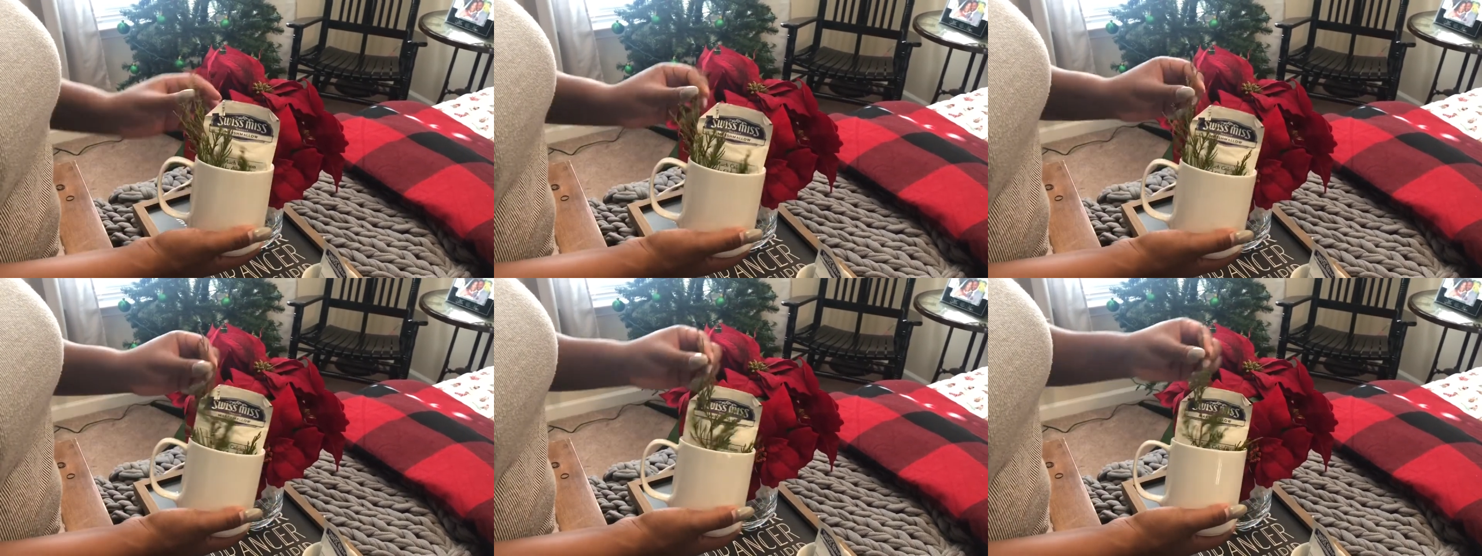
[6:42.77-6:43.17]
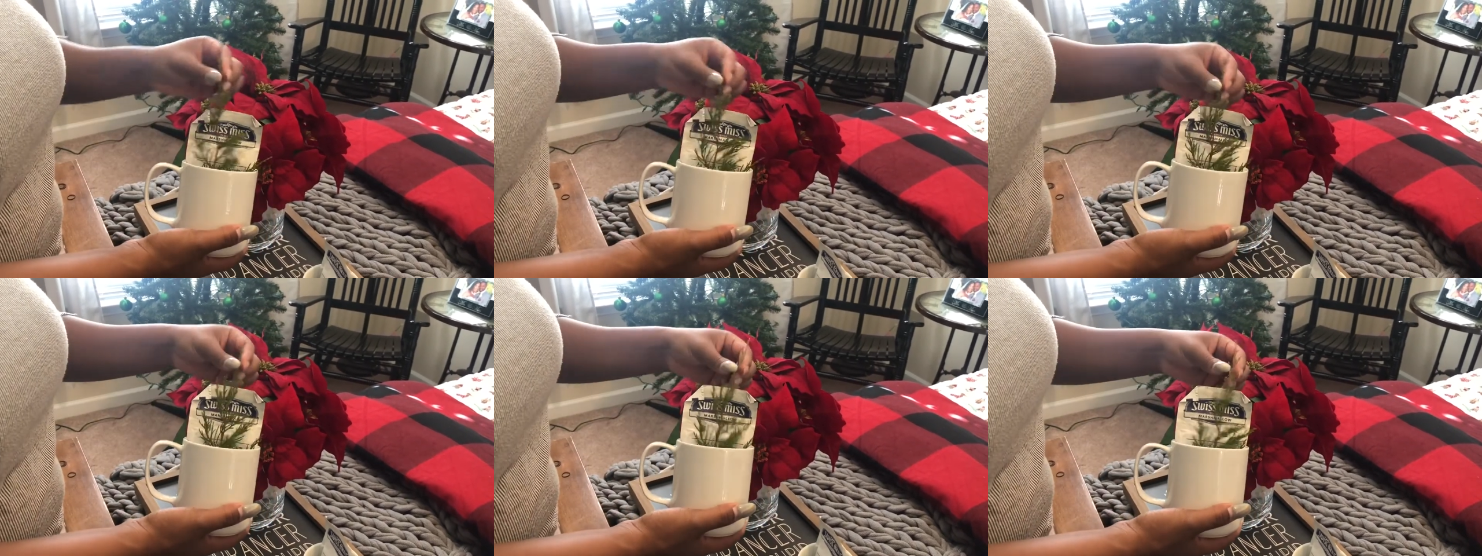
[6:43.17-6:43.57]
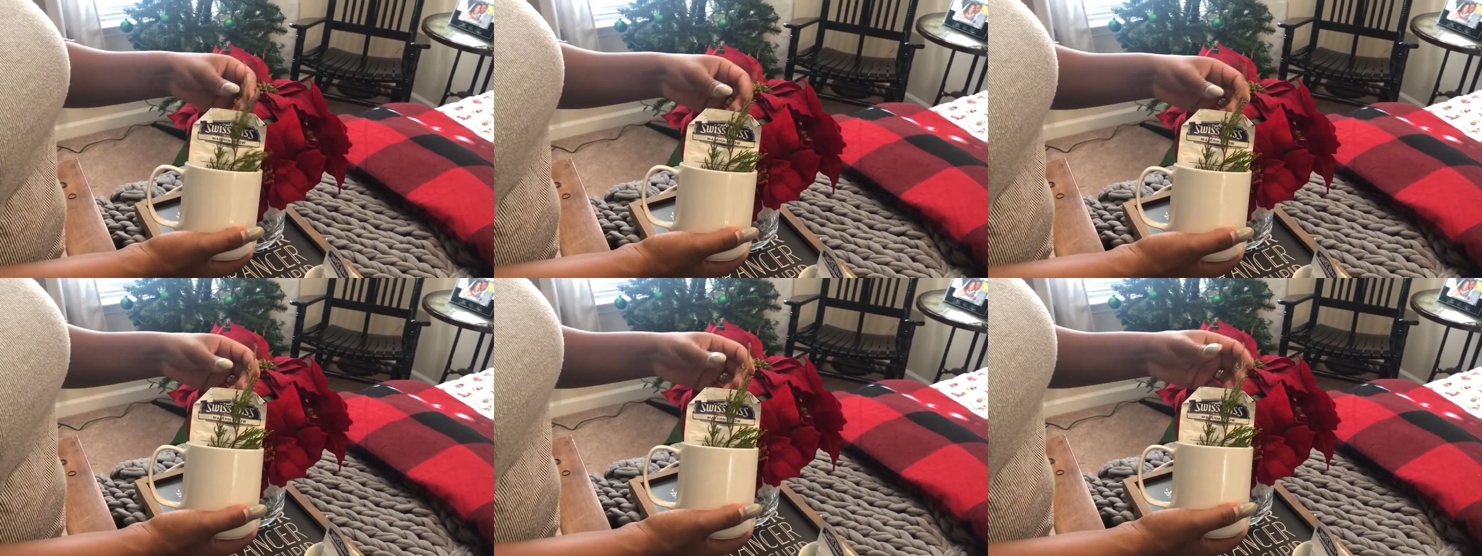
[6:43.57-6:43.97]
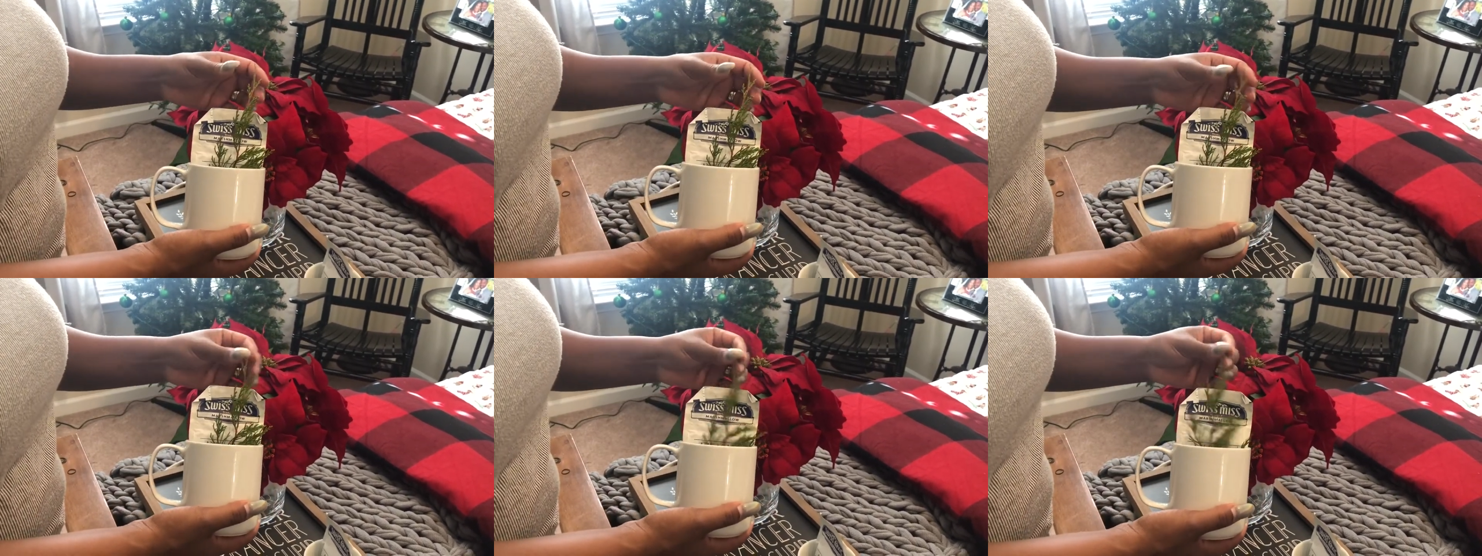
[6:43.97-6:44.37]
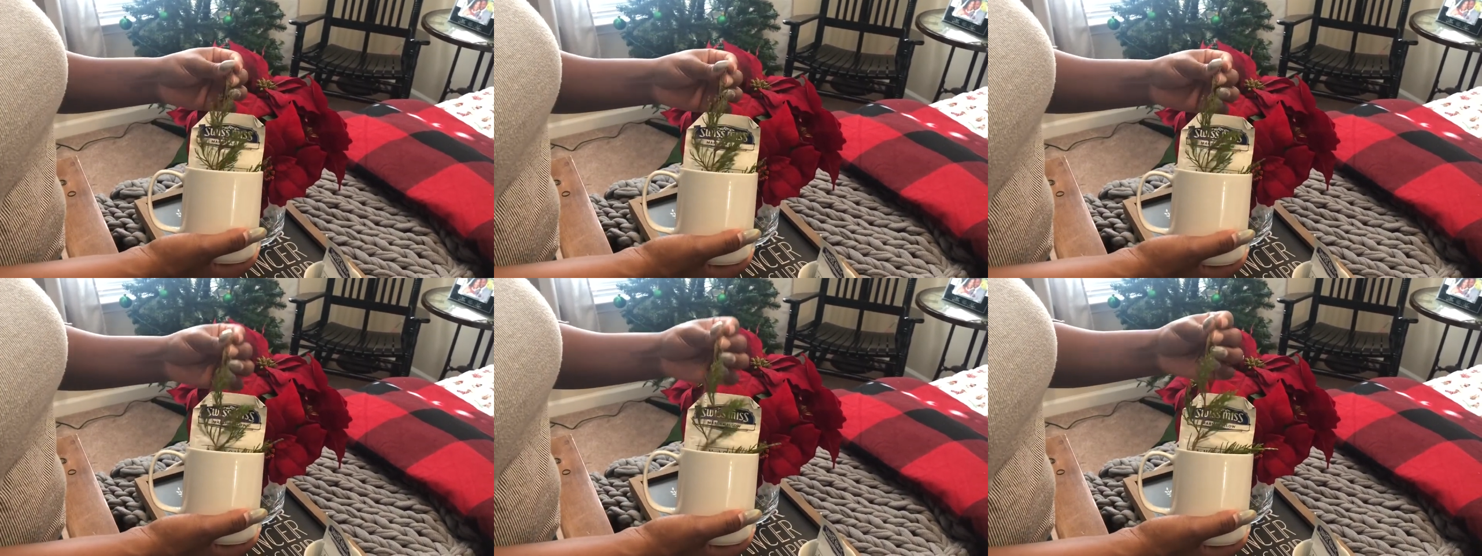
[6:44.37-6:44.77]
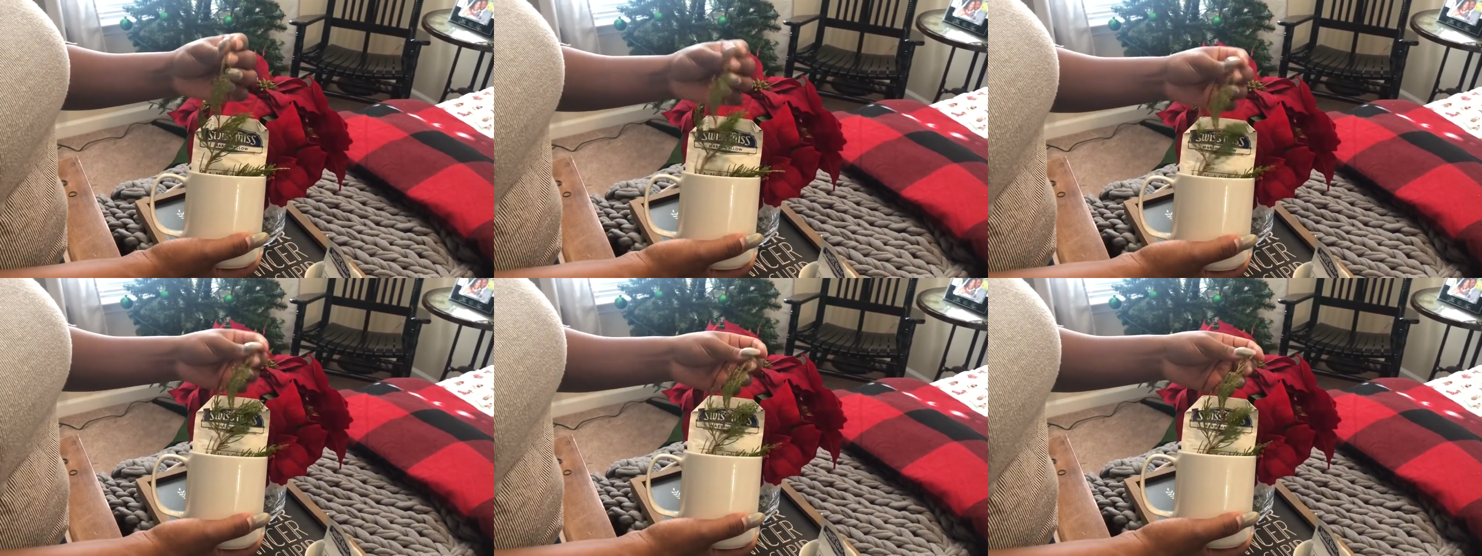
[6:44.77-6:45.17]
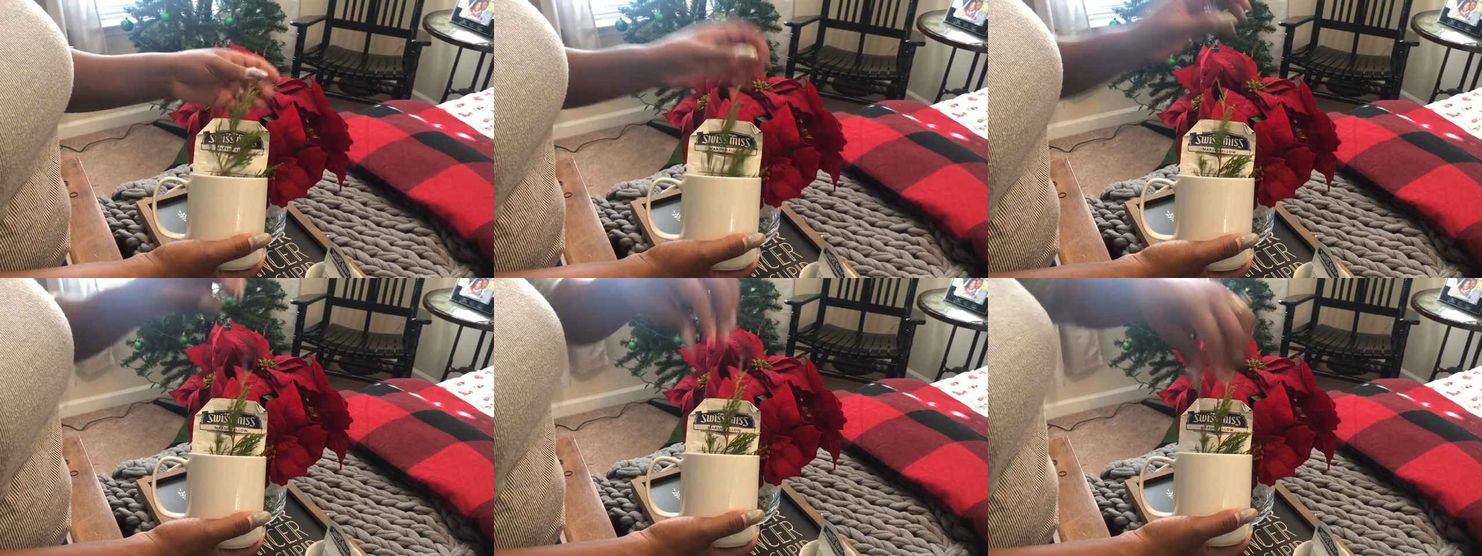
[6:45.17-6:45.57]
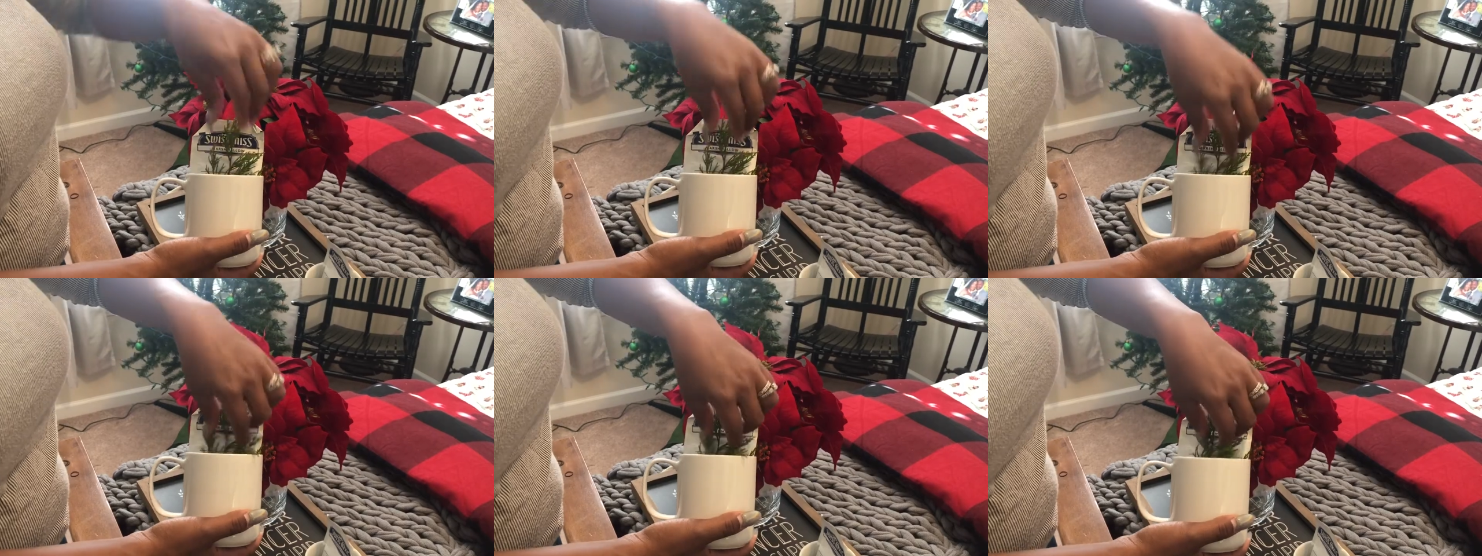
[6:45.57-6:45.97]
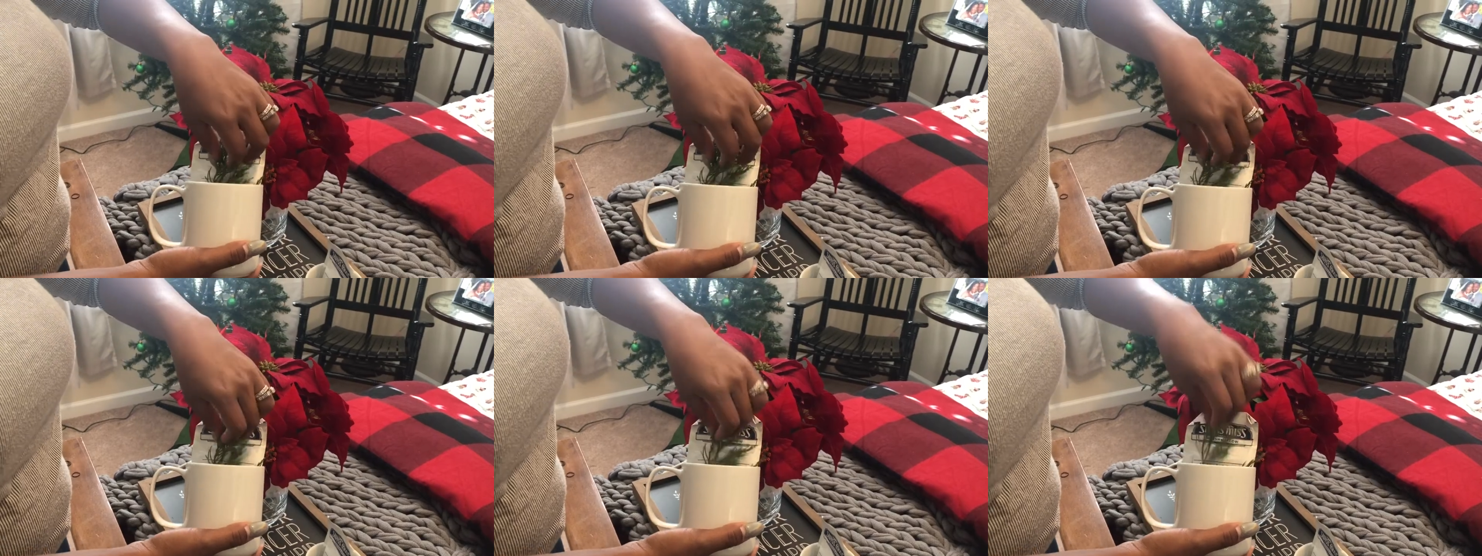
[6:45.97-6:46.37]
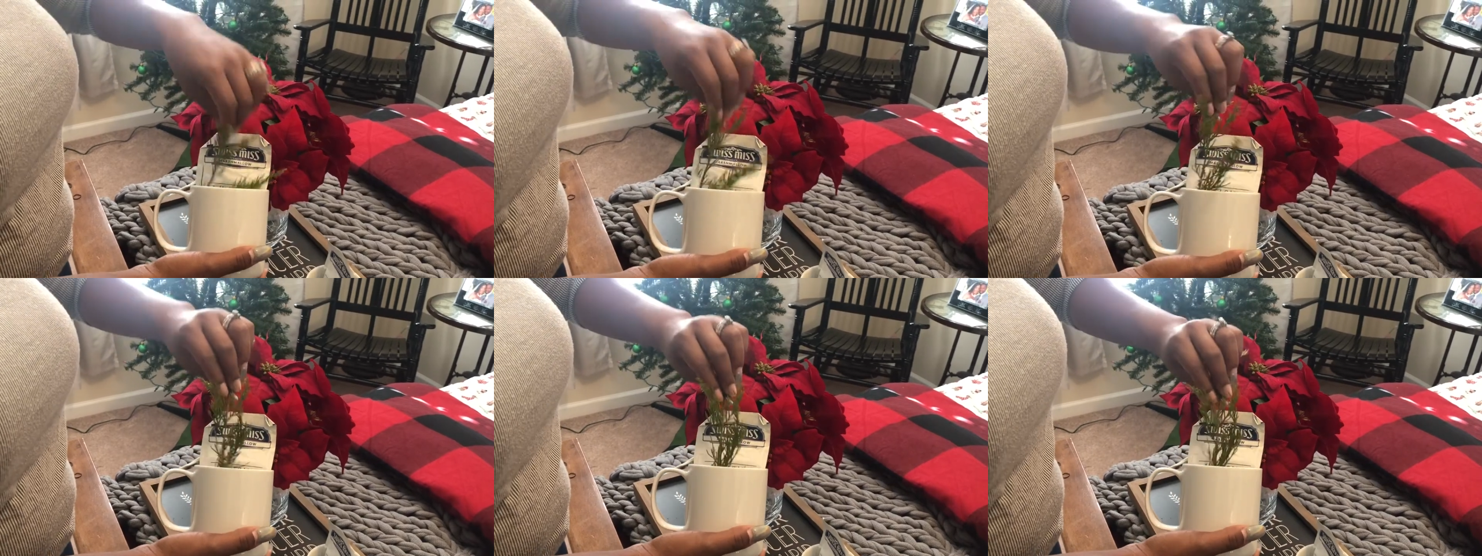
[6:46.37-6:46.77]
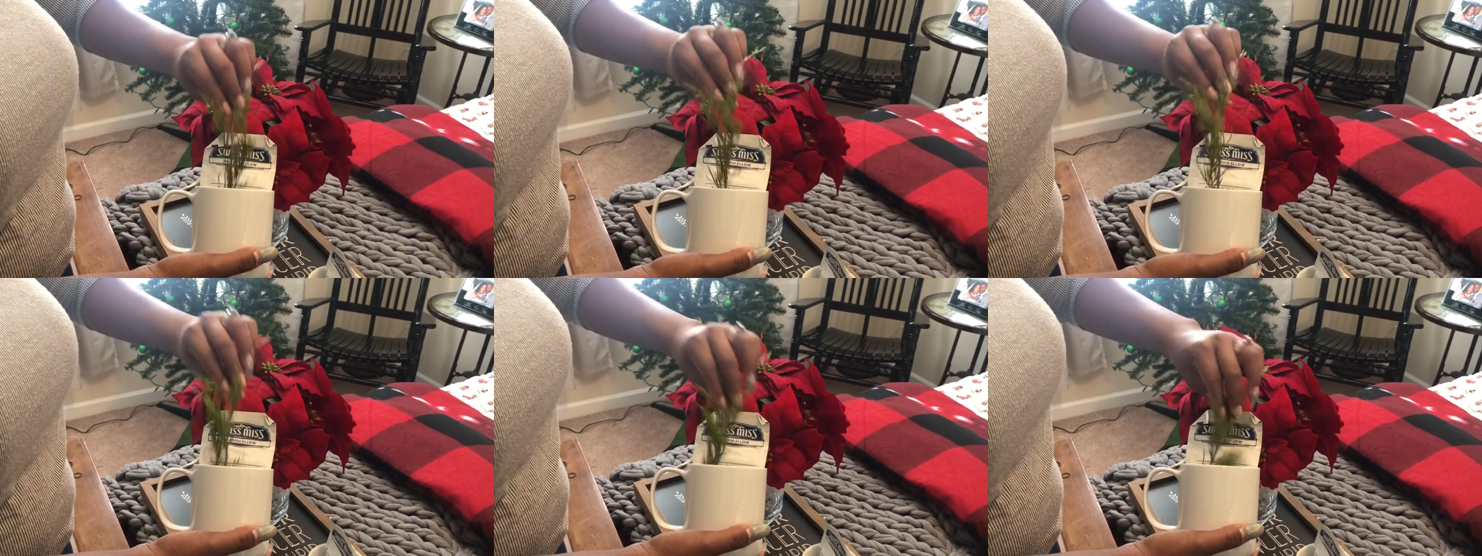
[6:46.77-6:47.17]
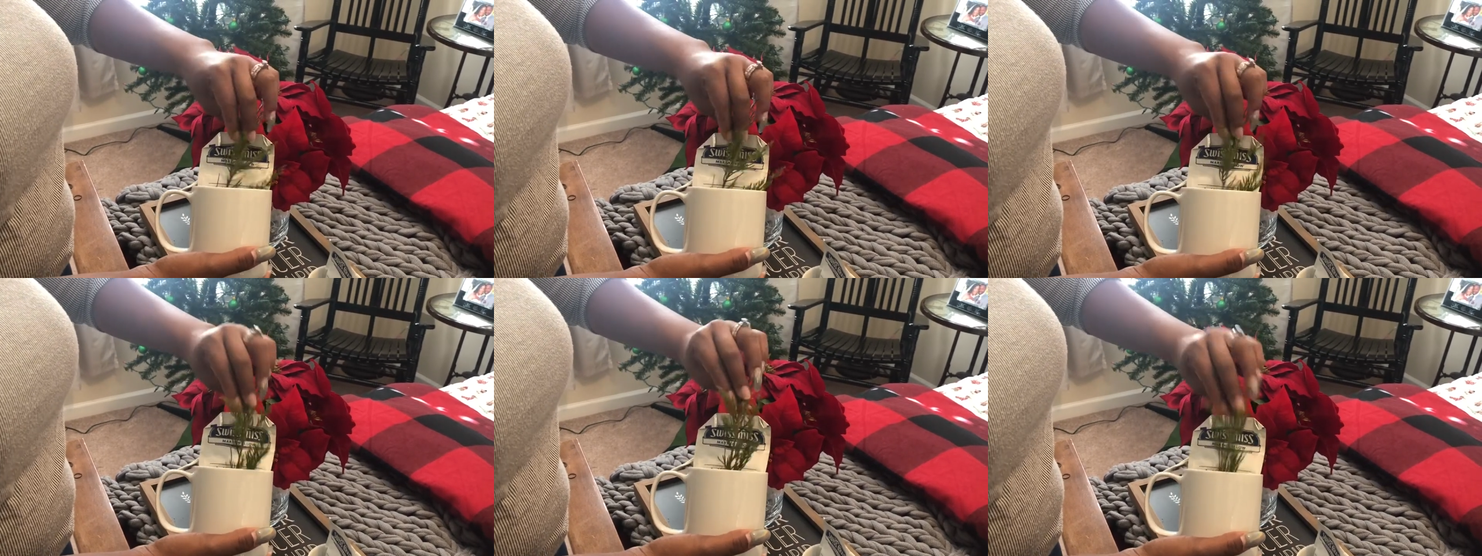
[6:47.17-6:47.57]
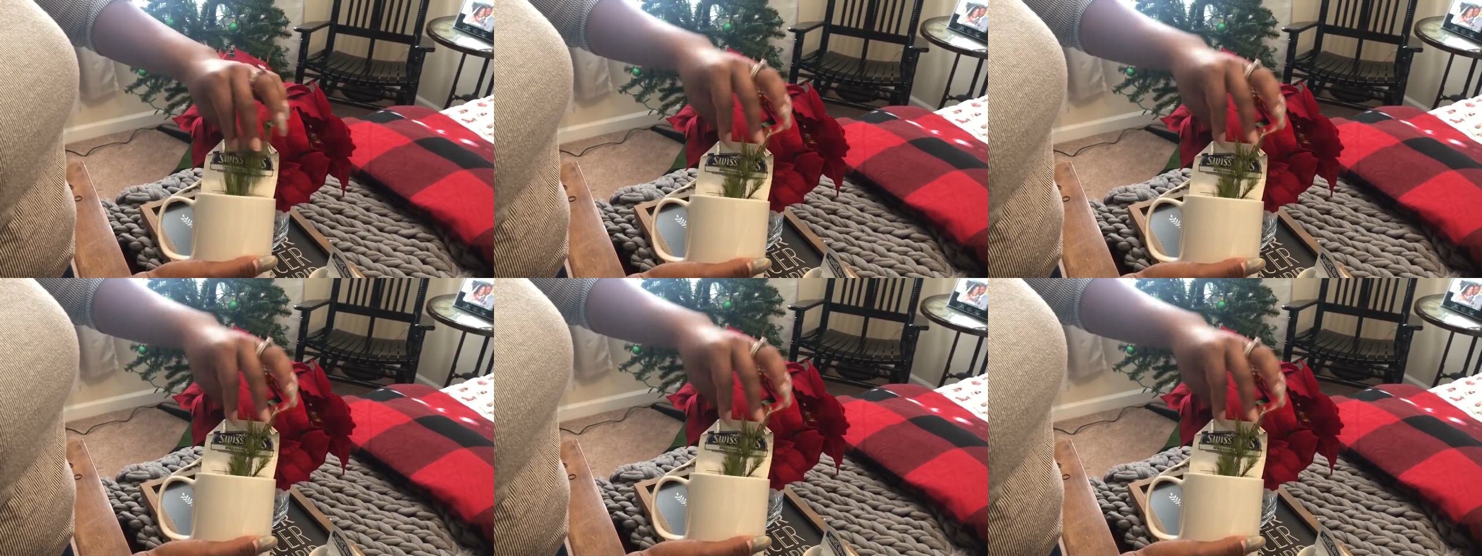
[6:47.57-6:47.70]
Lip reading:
Nobody's mouth can be seen.